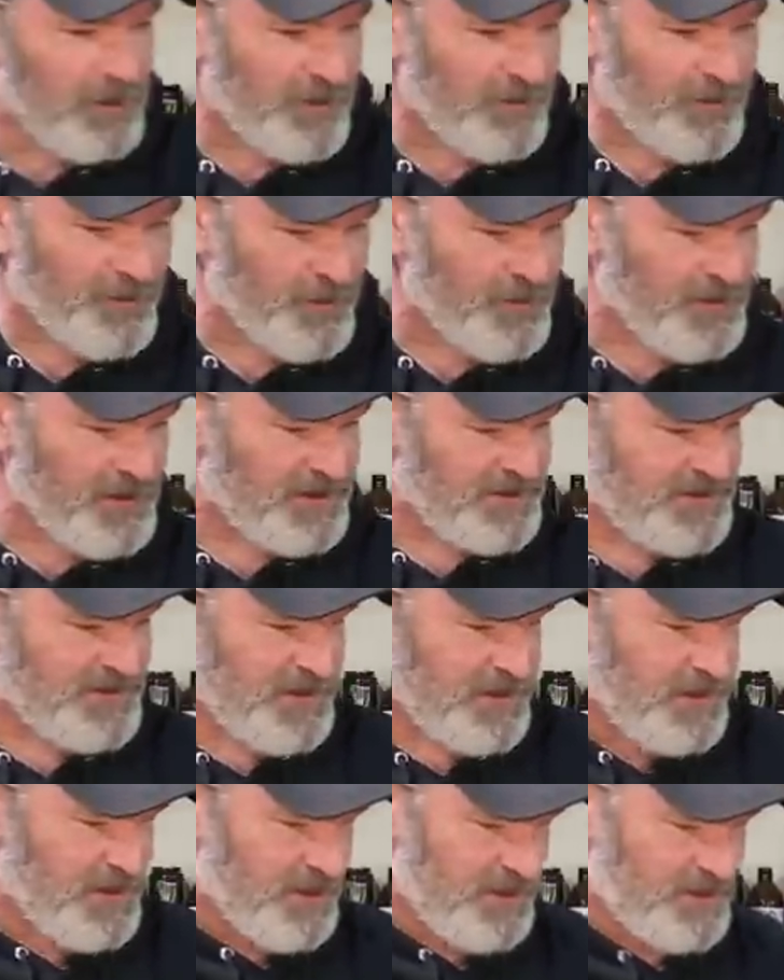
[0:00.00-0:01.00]
look through these
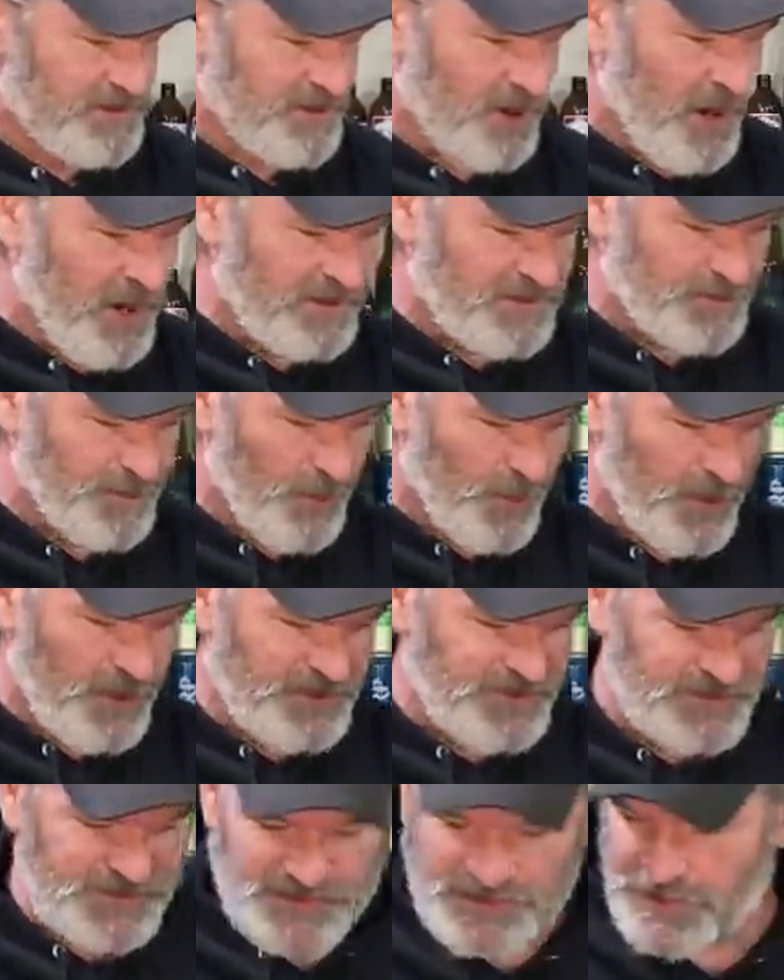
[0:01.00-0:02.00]
exhaust
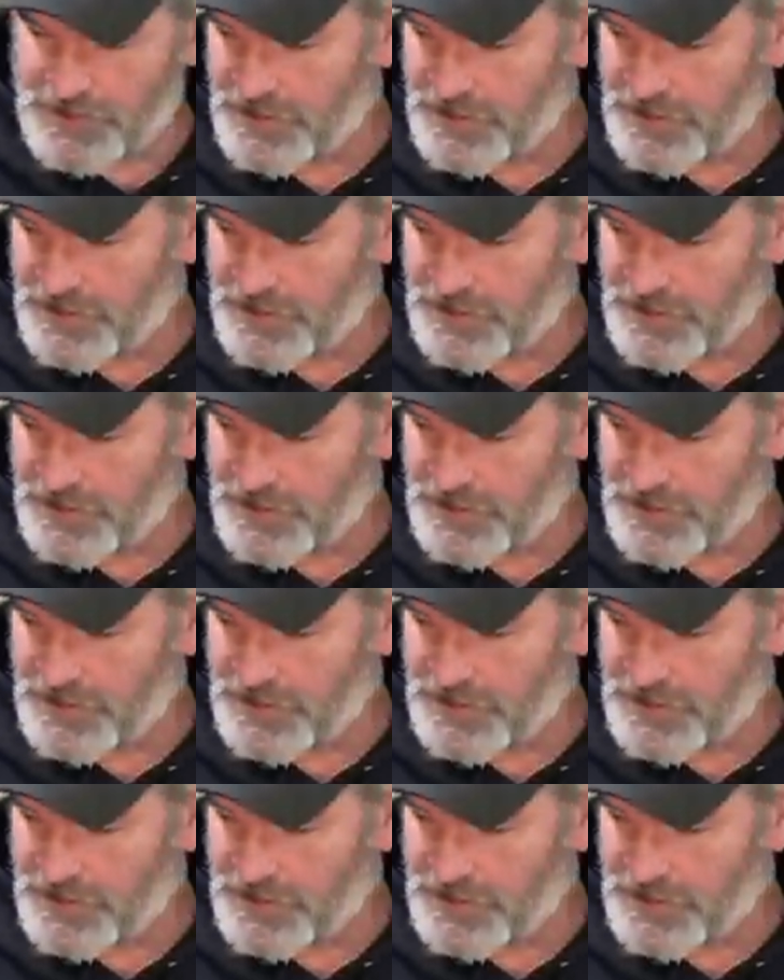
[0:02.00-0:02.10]
ports